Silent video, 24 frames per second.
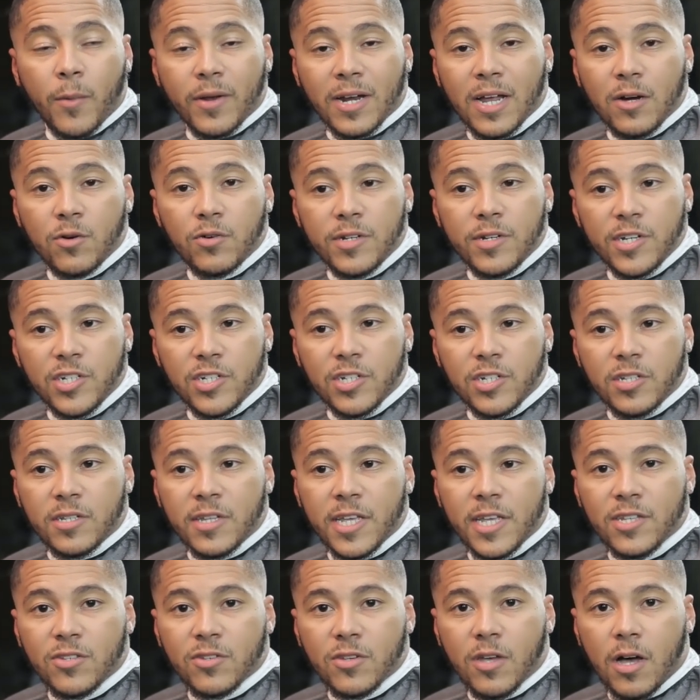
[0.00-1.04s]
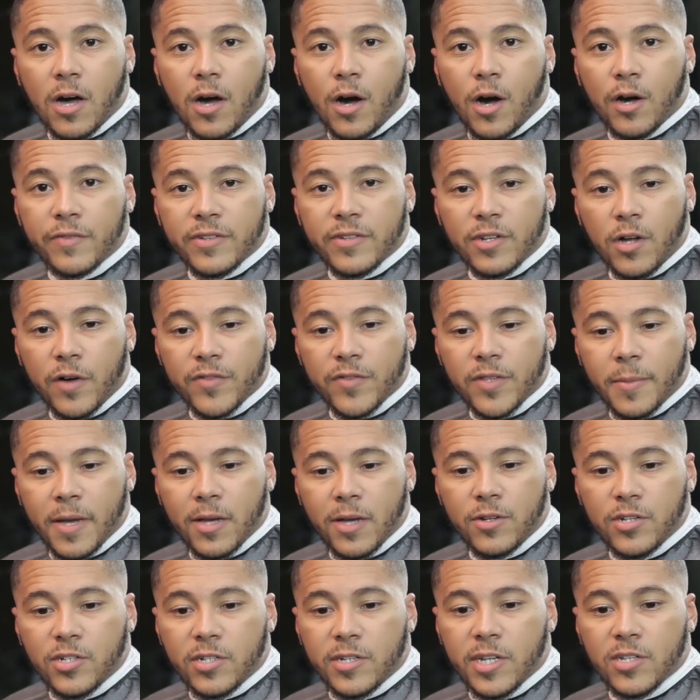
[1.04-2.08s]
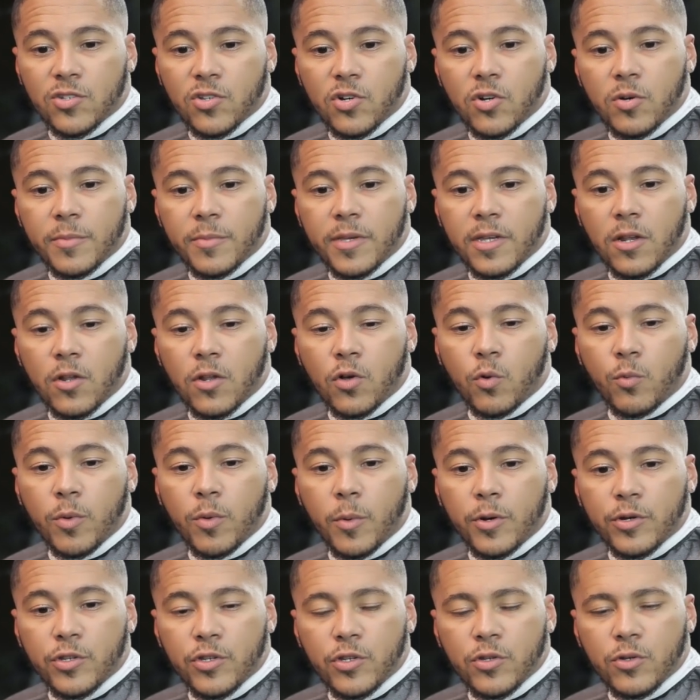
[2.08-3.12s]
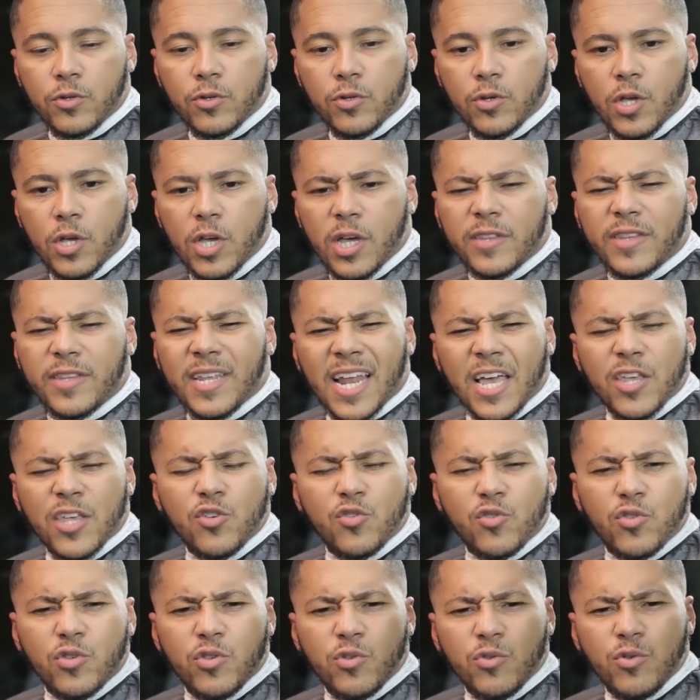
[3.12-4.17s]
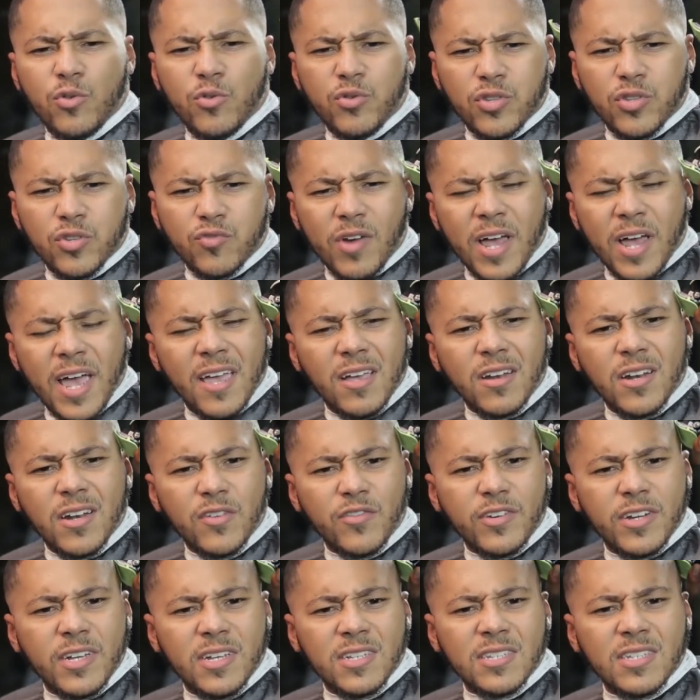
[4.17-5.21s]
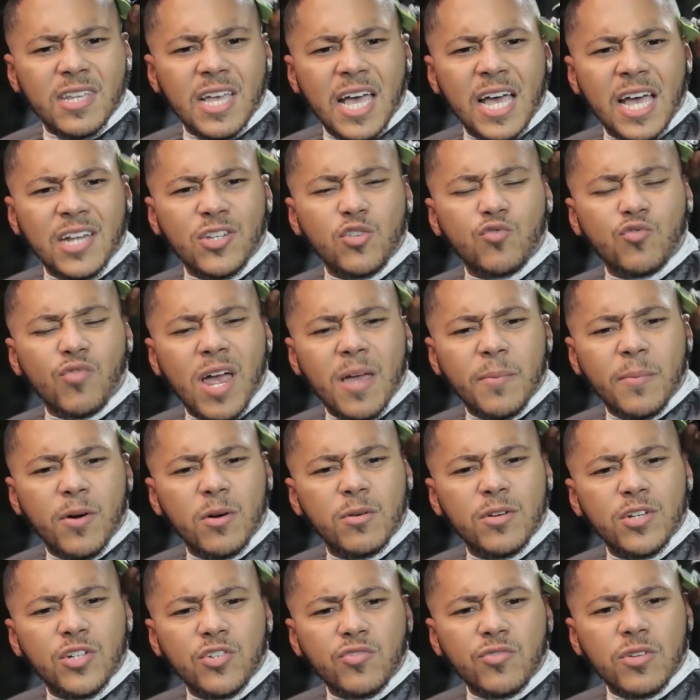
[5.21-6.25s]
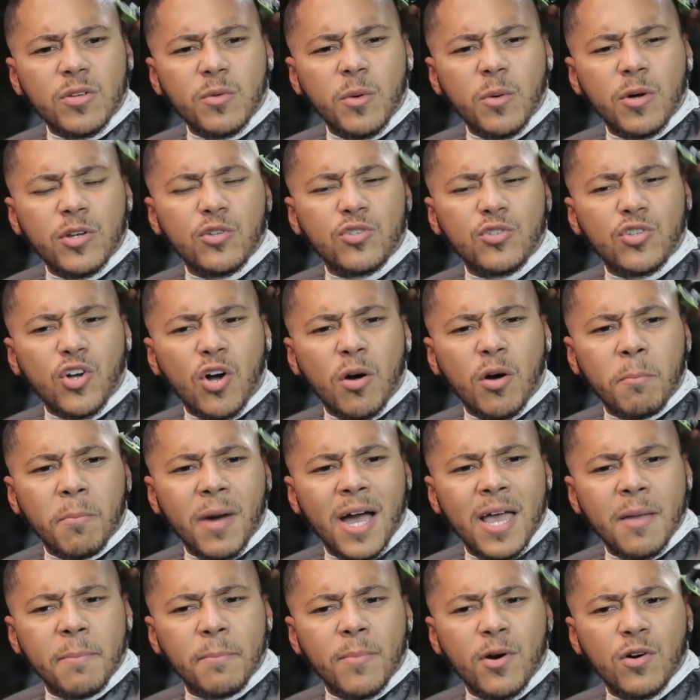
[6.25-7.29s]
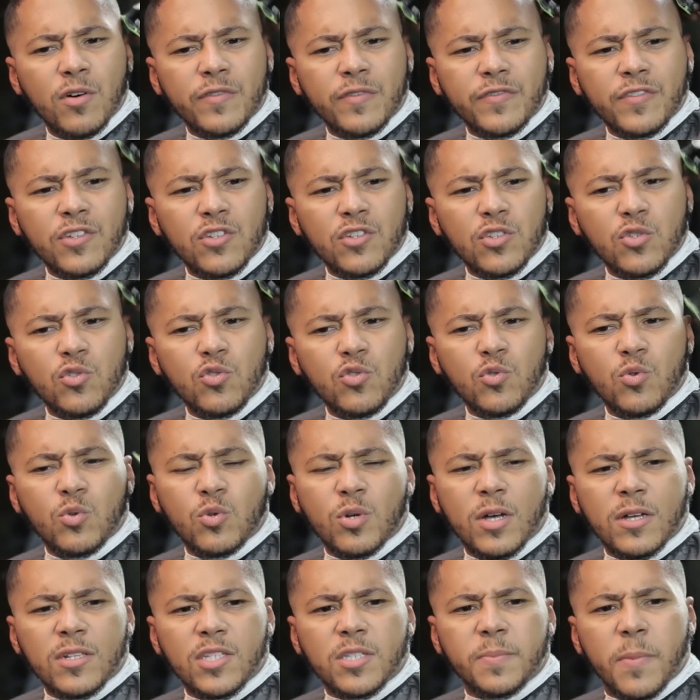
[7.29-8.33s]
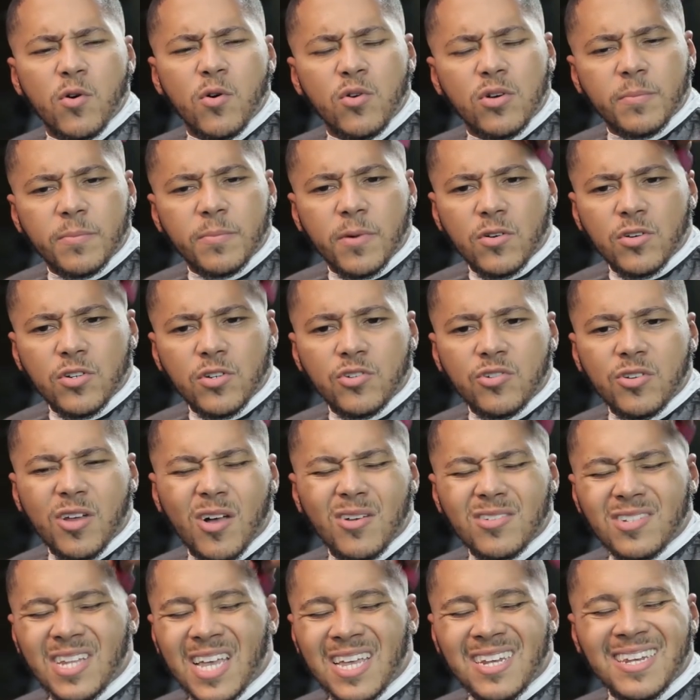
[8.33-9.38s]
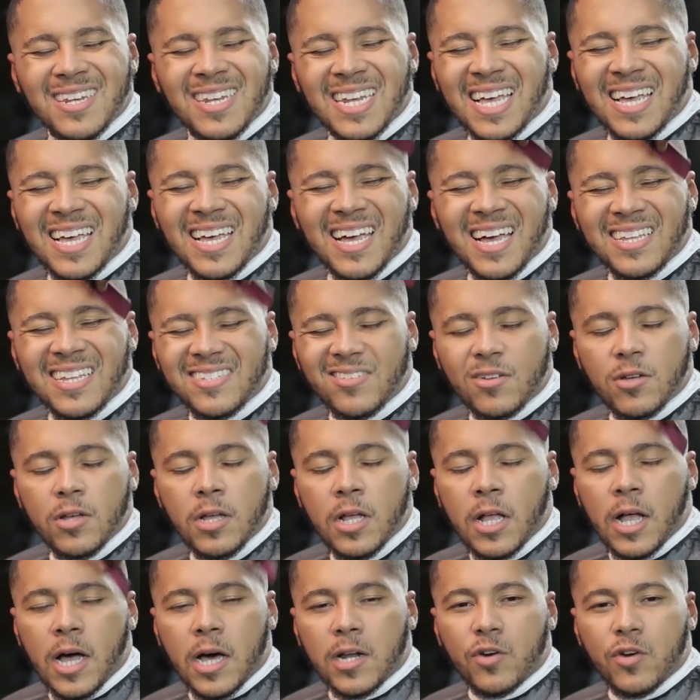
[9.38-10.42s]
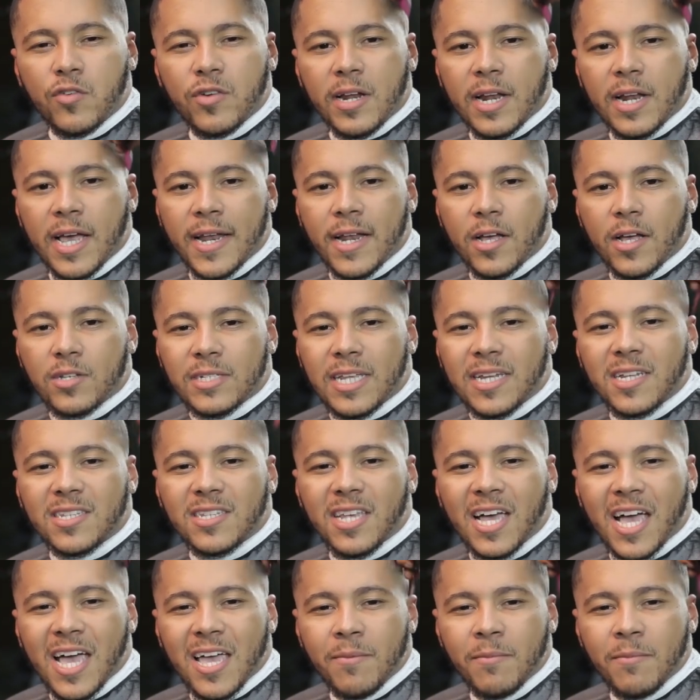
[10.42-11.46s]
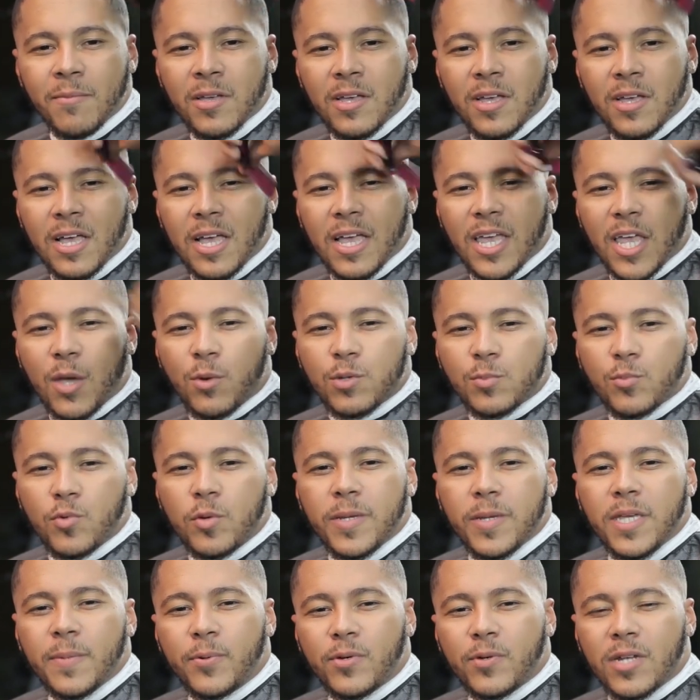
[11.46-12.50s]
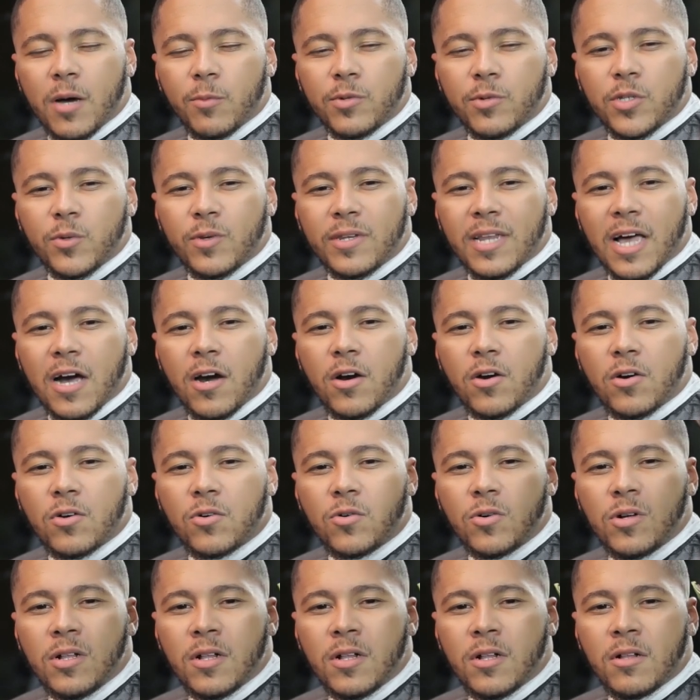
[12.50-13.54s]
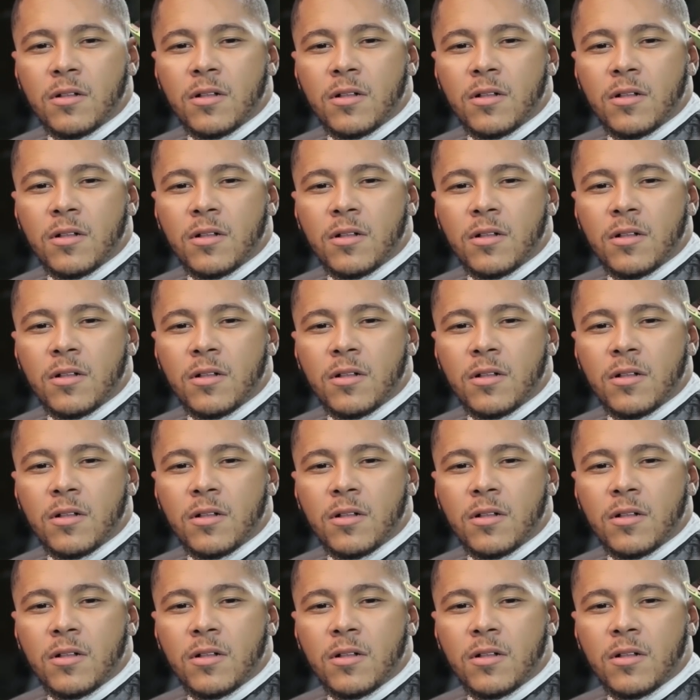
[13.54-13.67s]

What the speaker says: Now, when I auditioned, after my audition, they told me, look, we want you. They're like, you used to write lyrics and you write poetry. We want you to combine both and do spoken poetry. I was like, nah, I don't really like that. Because at the time, it was more people that were doing that whole,